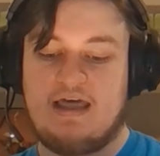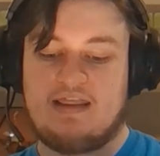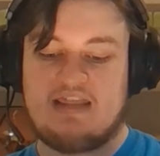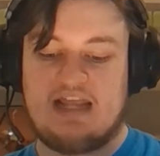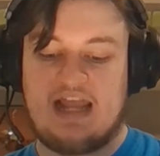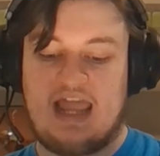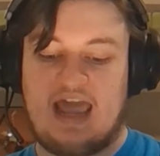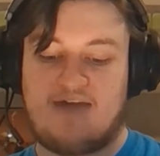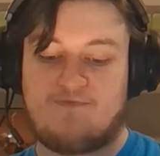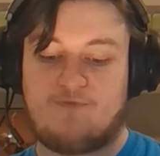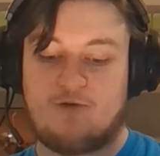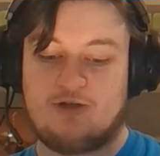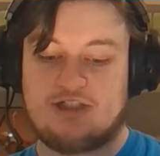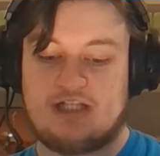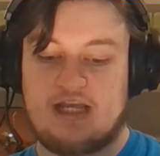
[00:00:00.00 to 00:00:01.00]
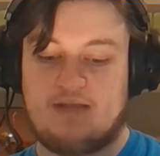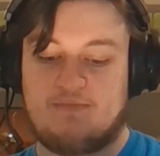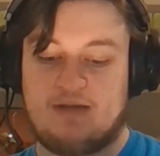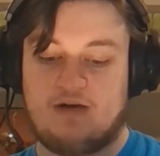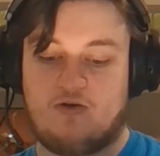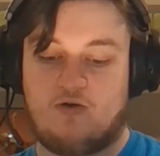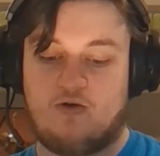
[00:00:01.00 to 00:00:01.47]
that I have for
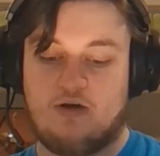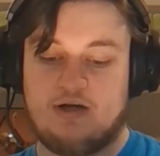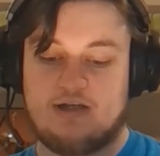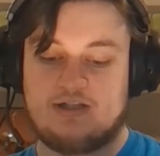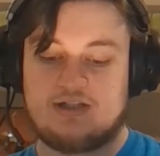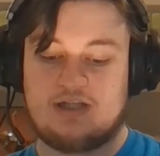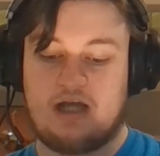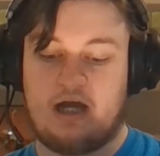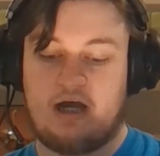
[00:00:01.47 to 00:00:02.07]
enchantment ores